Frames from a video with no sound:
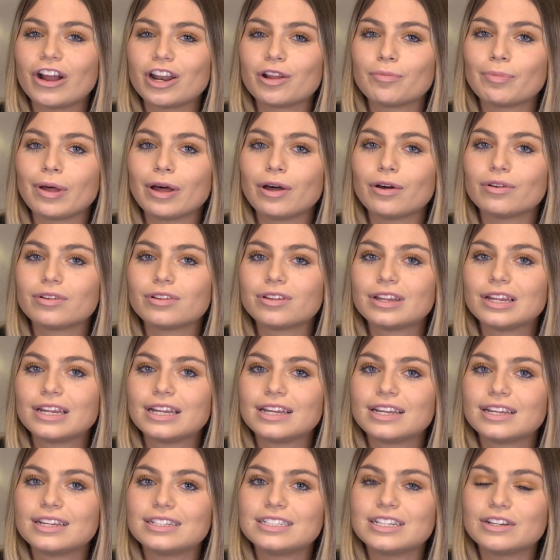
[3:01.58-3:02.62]
write about
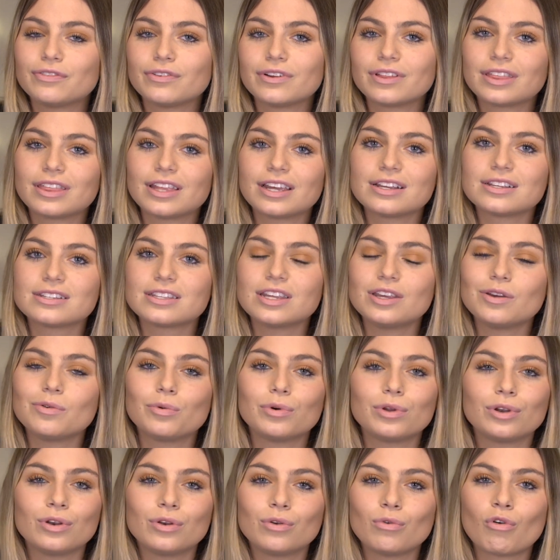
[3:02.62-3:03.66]
different things that you
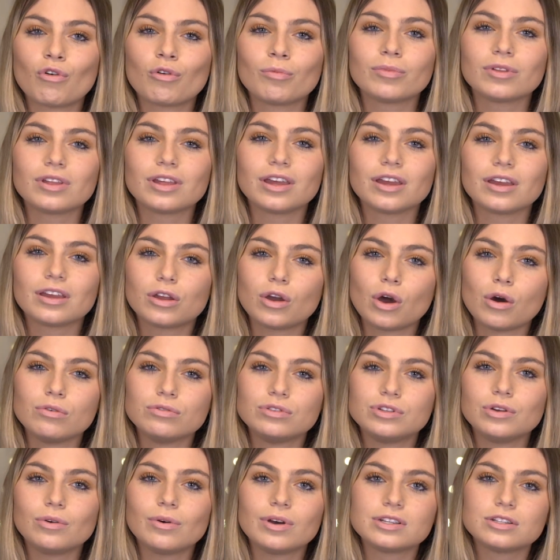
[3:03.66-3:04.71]
wouldn't normally go
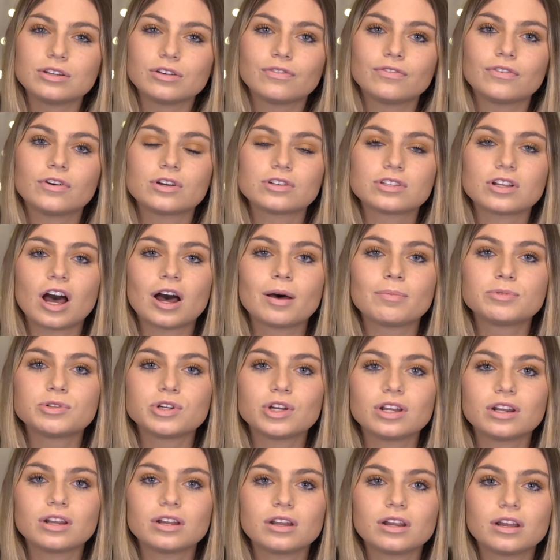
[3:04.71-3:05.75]
to as your first
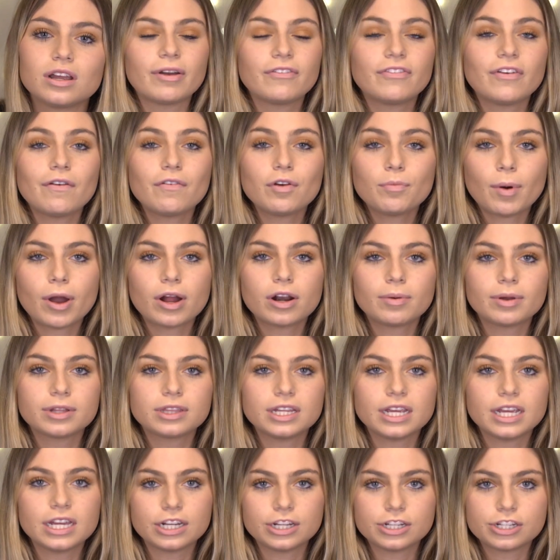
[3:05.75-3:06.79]
option. My favorite part about
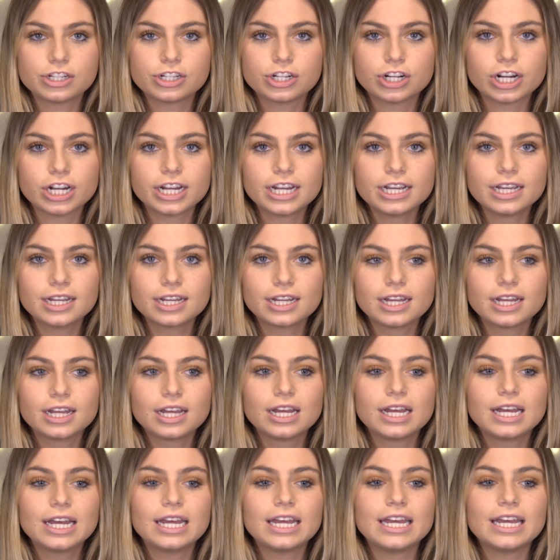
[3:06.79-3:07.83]
the industry,
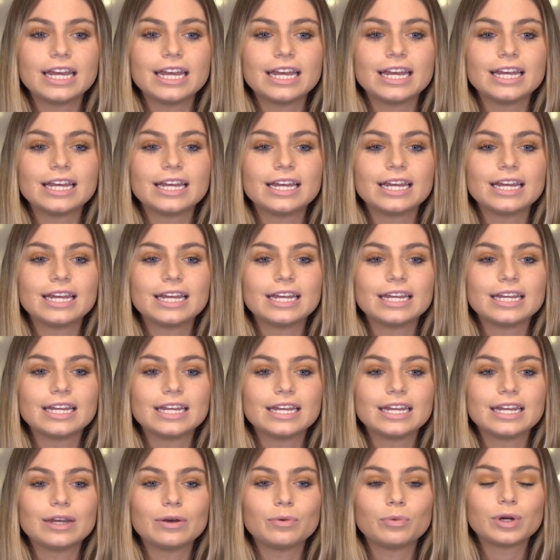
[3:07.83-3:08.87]

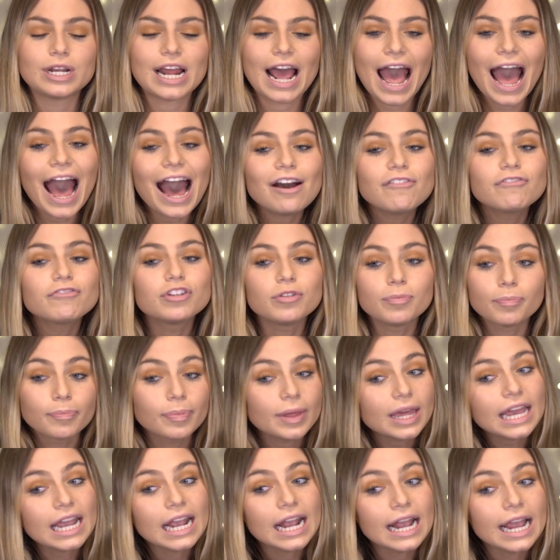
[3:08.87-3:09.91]
it would have to
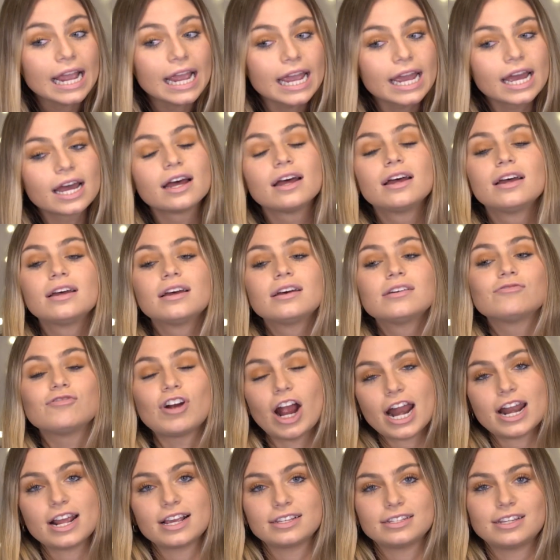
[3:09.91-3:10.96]
be
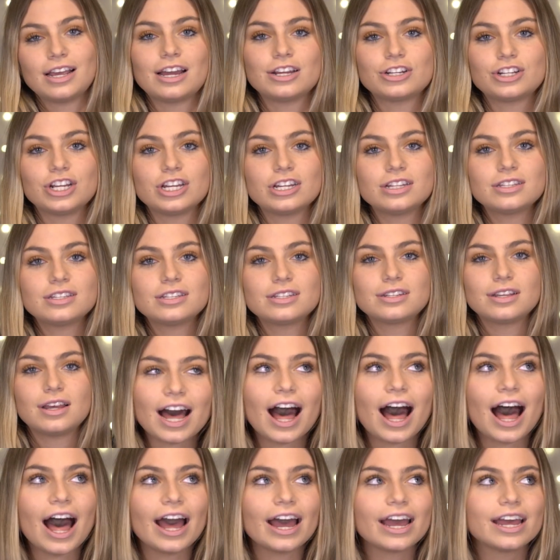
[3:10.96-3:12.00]
writing sessions.
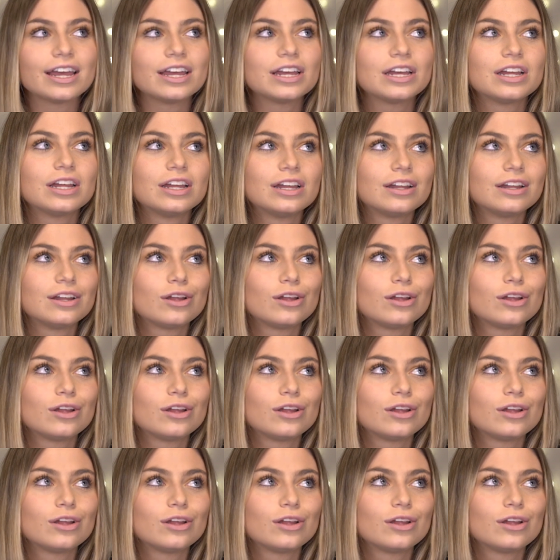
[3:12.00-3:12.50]
I